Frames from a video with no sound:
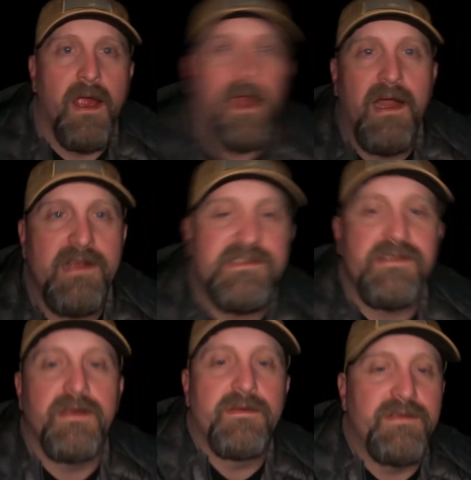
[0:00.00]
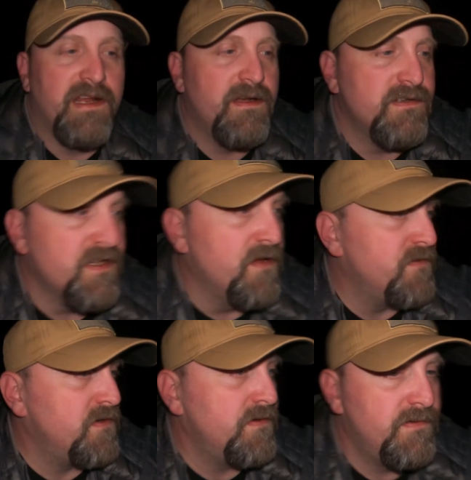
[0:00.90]
All right, so dinner's
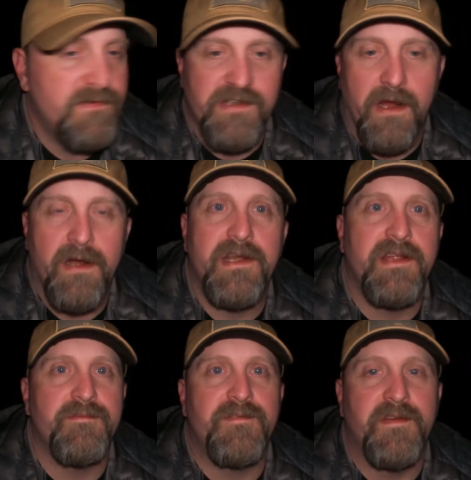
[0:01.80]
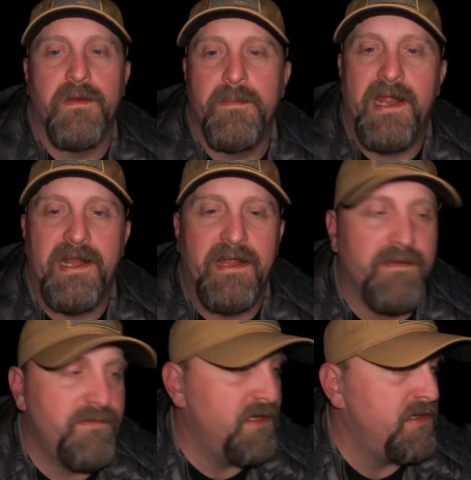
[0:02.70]
over. Sorry didn't film any
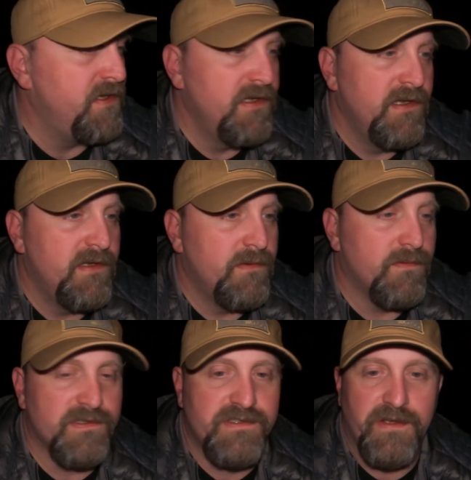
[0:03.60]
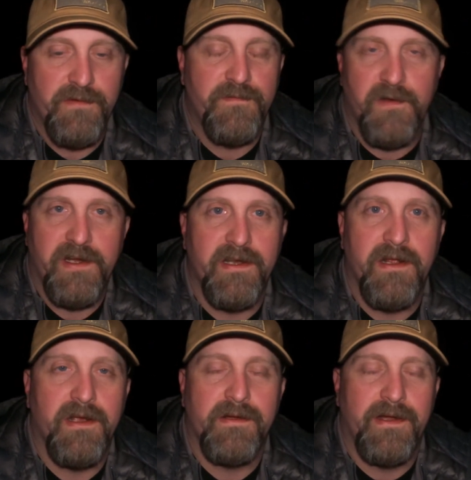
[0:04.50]
of it. Was too
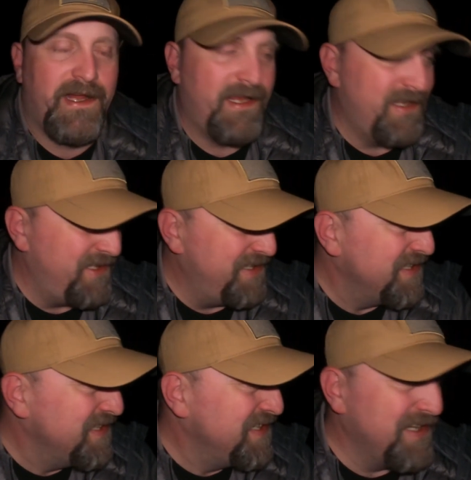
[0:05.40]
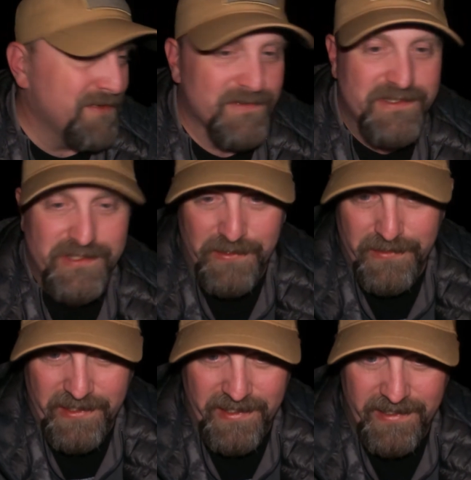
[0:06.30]
freaking hungry. It was
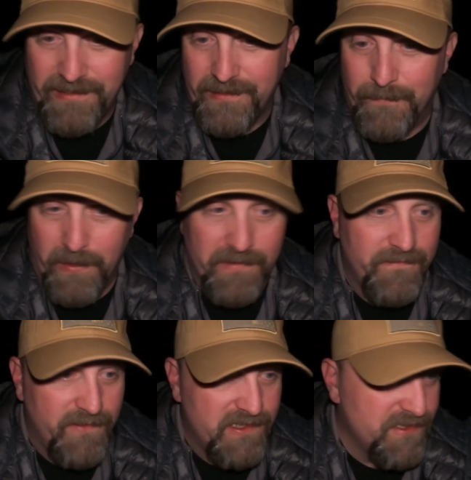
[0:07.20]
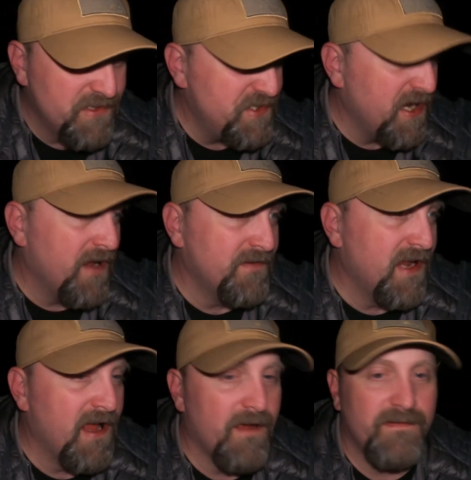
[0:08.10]
too good, and both of us just chowed
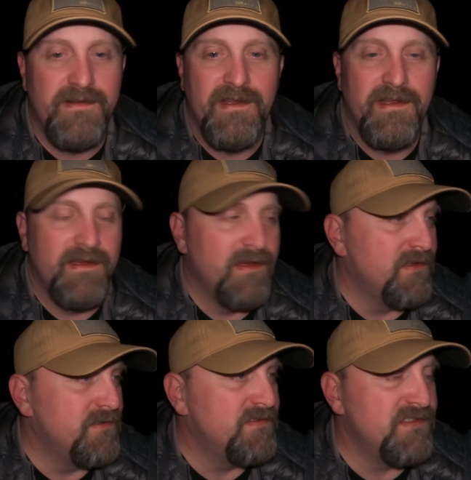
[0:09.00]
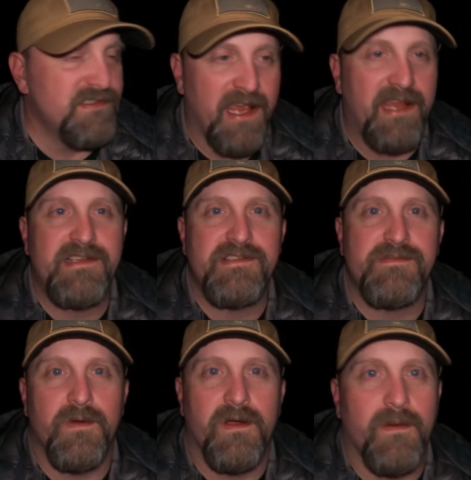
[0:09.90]
down.
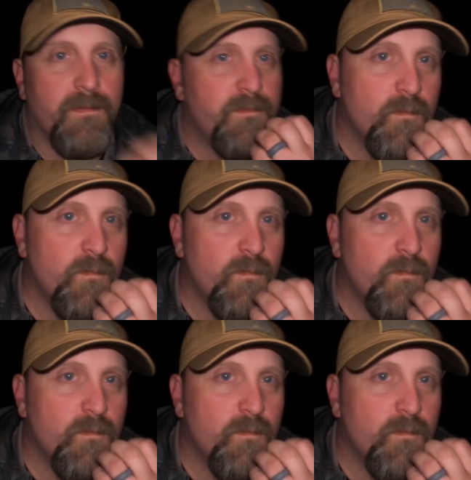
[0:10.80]
Steaks were